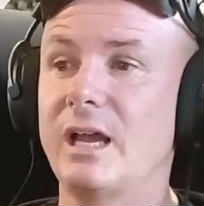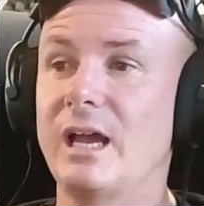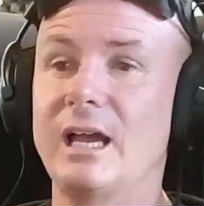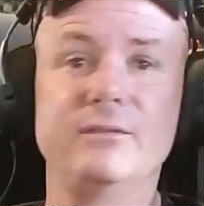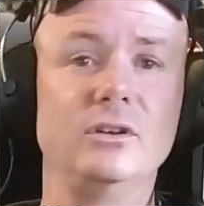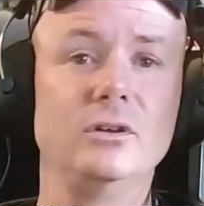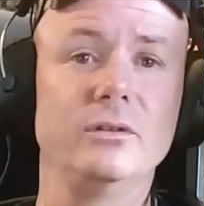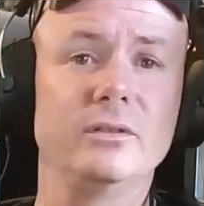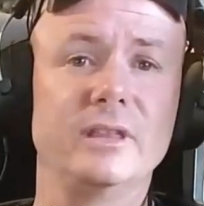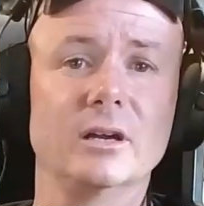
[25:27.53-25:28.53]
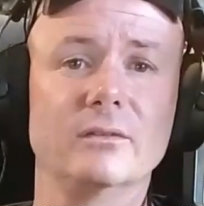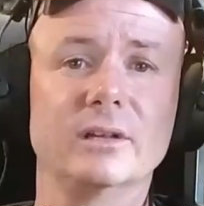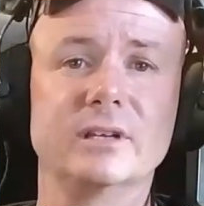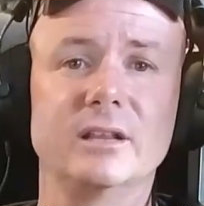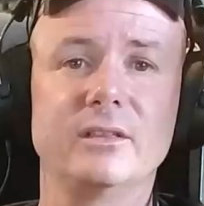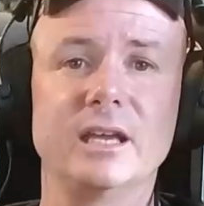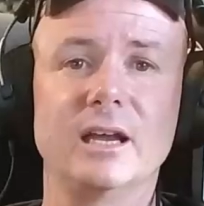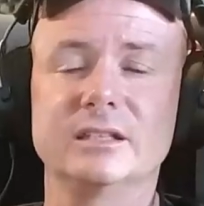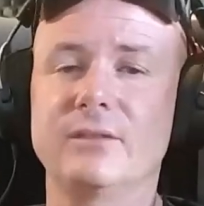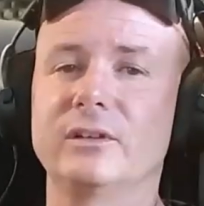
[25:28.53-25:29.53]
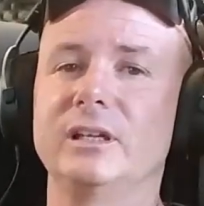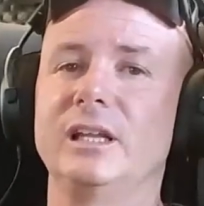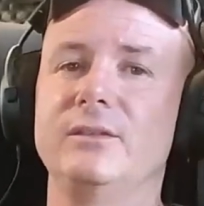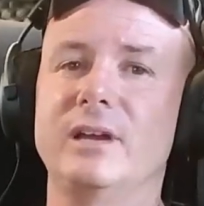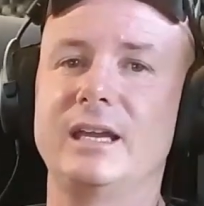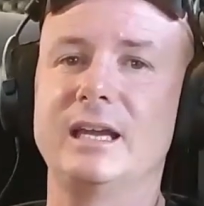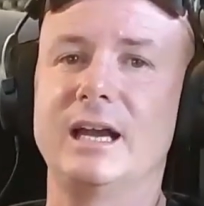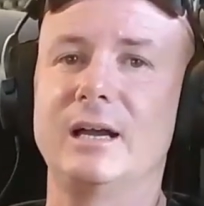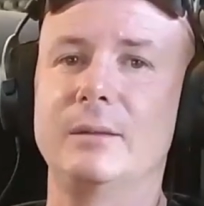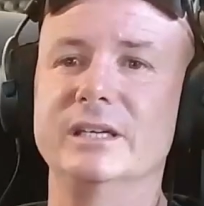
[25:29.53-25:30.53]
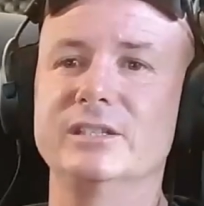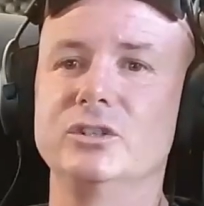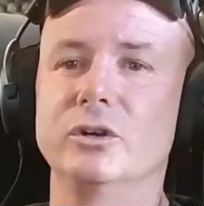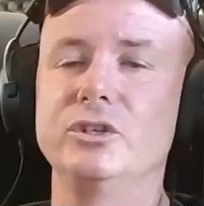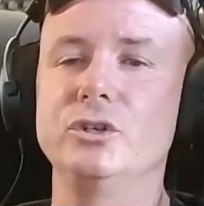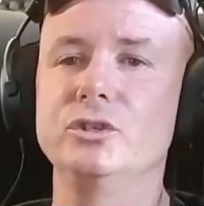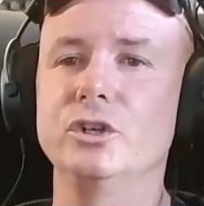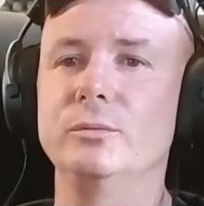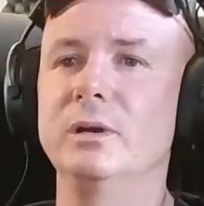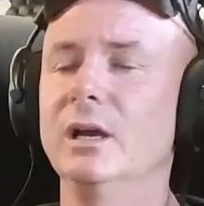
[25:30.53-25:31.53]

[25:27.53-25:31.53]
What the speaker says: If you think I've left anything out, definitely leave a message on YouTube,